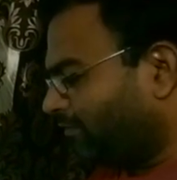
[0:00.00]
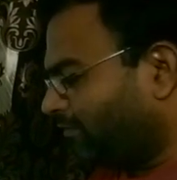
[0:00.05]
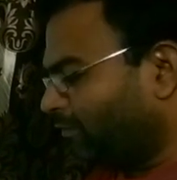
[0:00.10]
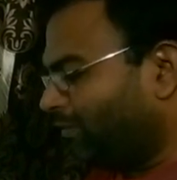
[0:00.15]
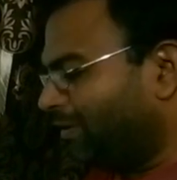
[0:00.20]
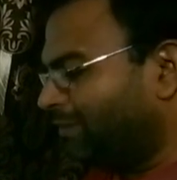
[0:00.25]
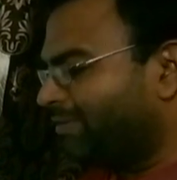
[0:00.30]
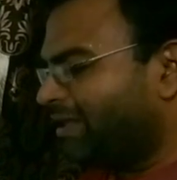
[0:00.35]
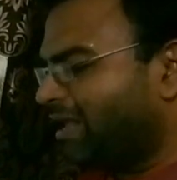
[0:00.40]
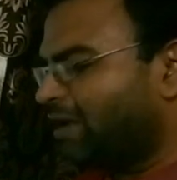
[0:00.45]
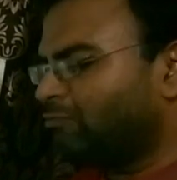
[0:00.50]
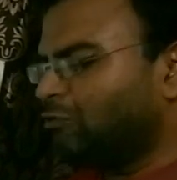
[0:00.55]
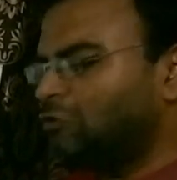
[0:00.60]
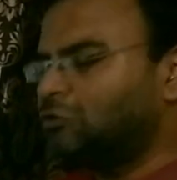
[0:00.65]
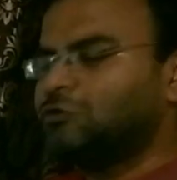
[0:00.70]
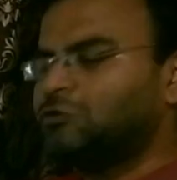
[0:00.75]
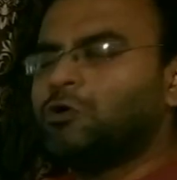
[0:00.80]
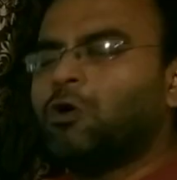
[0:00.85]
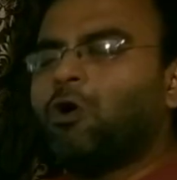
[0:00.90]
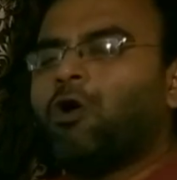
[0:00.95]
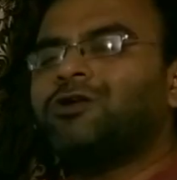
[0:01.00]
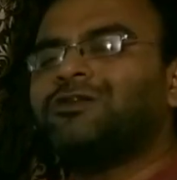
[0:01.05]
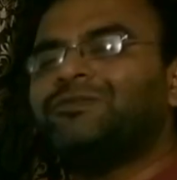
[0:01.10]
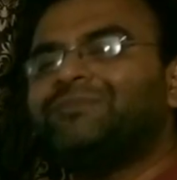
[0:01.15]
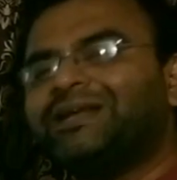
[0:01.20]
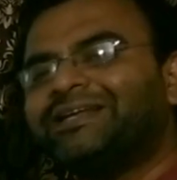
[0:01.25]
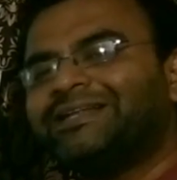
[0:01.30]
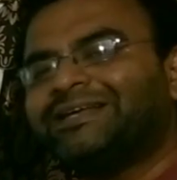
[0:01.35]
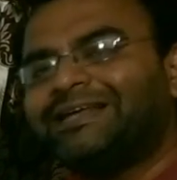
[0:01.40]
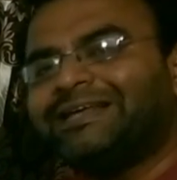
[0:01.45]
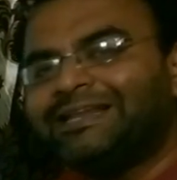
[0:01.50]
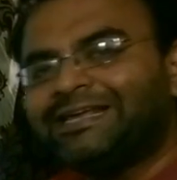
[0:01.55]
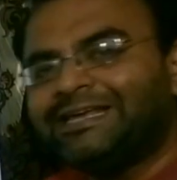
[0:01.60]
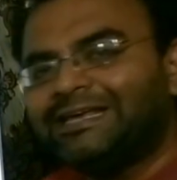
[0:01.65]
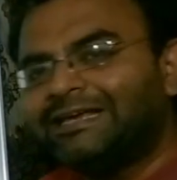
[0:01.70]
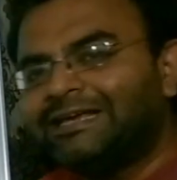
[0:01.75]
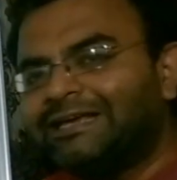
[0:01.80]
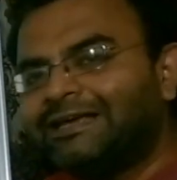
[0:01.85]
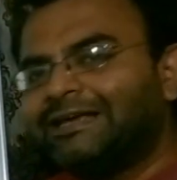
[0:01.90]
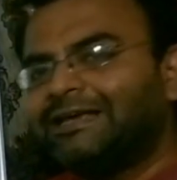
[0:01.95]
will be able to
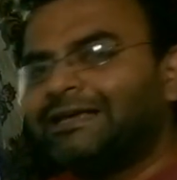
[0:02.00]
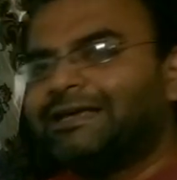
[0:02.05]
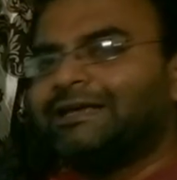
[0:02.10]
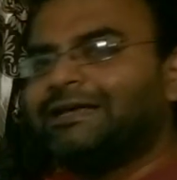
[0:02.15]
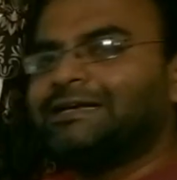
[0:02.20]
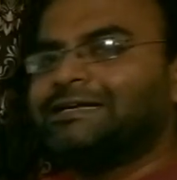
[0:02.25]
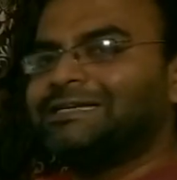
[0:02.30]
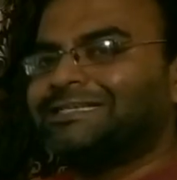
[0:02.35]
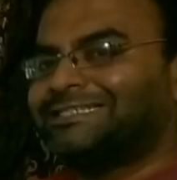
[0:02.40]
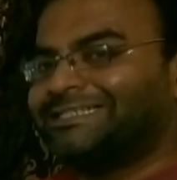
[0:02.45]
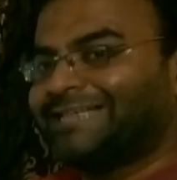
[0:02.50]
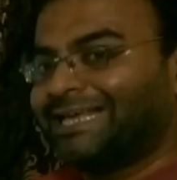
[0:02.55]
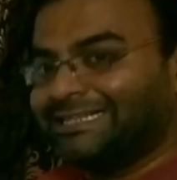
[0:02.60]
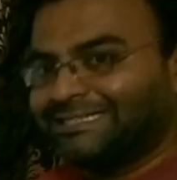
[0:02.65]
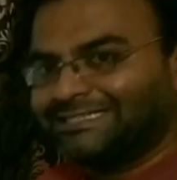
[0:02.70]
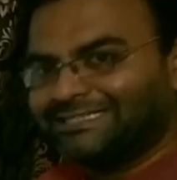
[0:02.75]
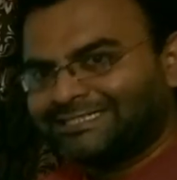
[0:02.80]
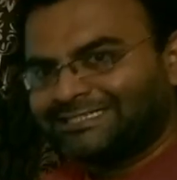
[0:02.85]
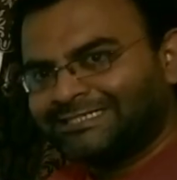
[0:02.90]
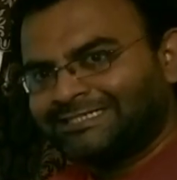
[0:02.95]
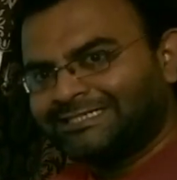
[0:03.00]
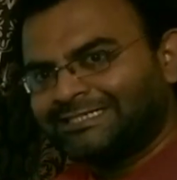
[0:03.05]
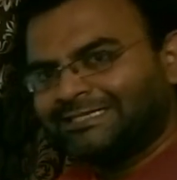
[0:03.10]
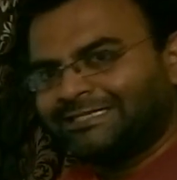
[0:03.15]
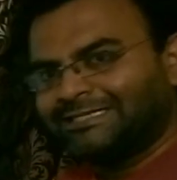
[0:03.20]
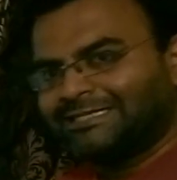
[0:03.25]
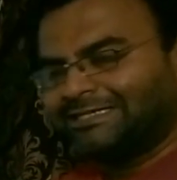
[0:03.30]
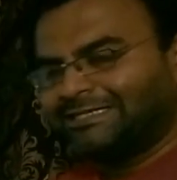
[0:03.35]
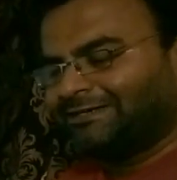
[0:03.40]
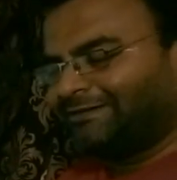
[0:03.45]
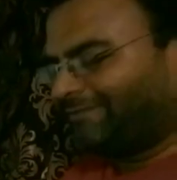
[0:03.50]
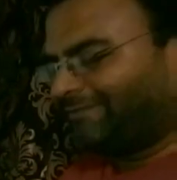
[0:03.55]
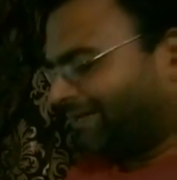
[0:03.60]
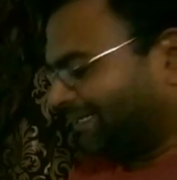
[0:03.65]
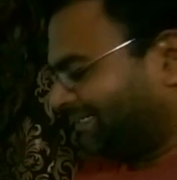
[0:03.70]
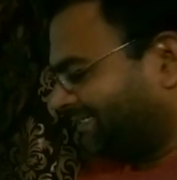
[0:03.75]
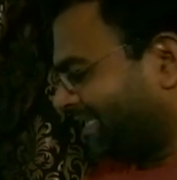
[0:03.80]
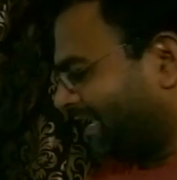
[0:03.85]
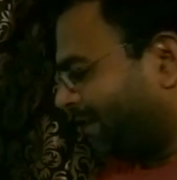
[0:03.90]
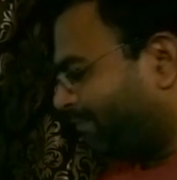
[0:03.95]
automatically sense, for
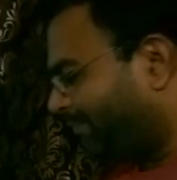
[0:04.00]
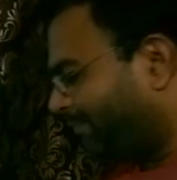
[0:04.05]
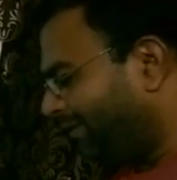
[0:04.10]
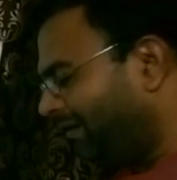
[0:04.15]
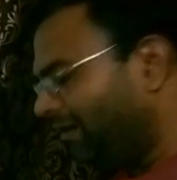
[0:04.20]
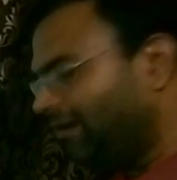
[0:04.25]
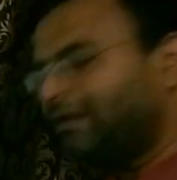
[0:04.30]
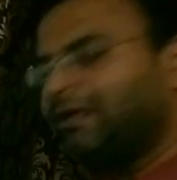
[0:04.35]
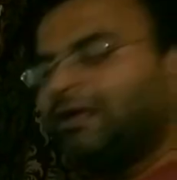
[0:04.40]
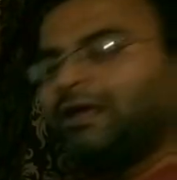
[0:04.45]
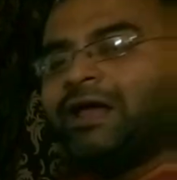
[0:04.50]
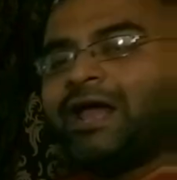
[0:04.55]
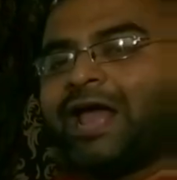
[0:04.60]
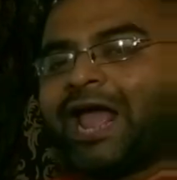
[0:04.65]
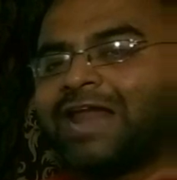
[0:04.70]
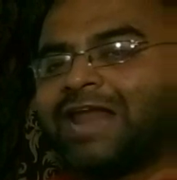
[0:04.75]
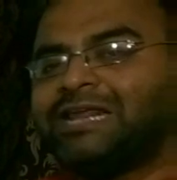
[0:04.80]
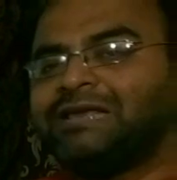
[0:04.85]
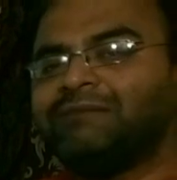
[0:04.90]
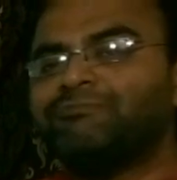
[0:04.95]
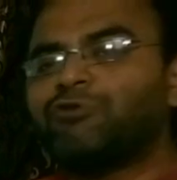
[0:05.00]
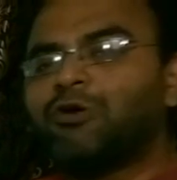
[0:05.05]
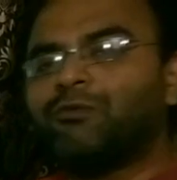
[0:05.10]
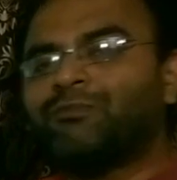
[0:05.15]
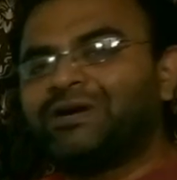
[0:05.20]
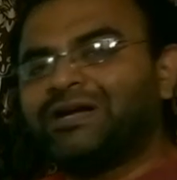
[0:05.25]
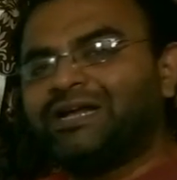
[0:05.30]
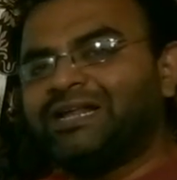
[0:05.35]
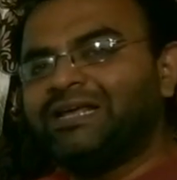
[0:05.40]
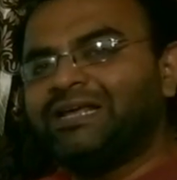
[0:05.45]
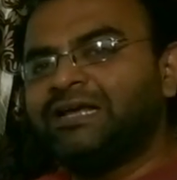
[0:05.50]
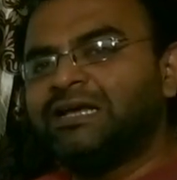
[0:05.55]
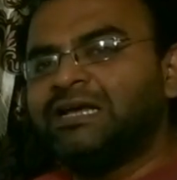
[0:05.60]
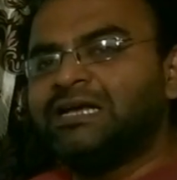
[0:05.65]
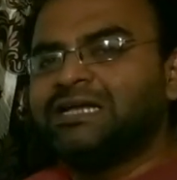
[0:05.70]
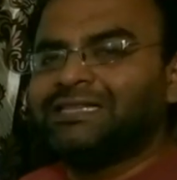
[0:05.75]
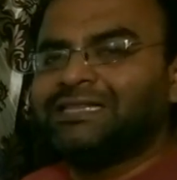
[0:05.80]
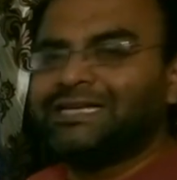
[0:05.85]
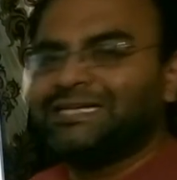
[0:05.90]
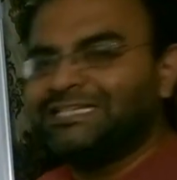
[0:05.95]
example, any property
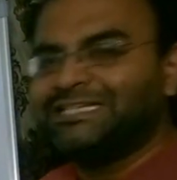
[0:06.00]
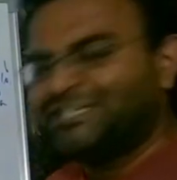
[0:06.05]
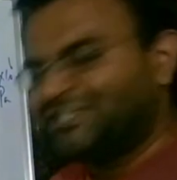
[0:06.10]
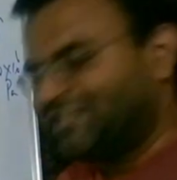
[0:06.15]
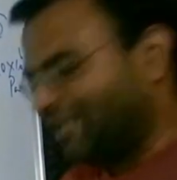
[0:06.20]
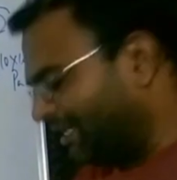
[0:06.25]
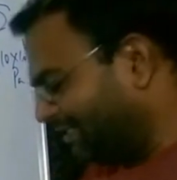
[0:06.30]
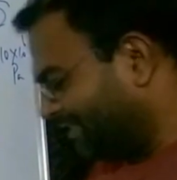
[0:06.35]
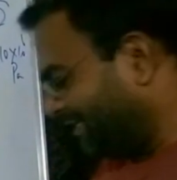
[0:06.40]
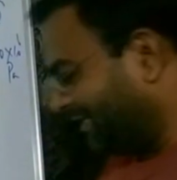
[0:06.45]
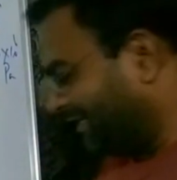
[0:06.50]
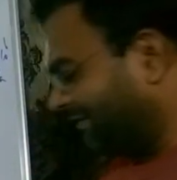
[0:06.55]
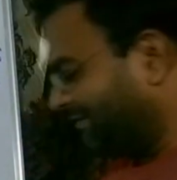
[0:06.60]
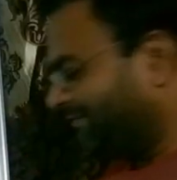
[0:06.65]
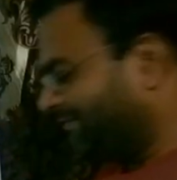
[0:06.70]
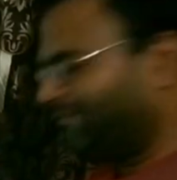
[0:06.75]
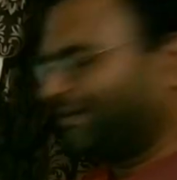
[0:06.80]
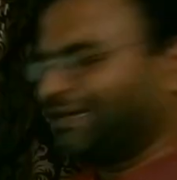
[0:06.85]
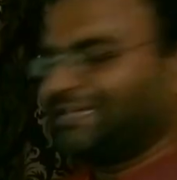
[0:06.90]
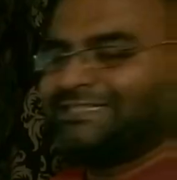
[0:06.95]
that is changing. For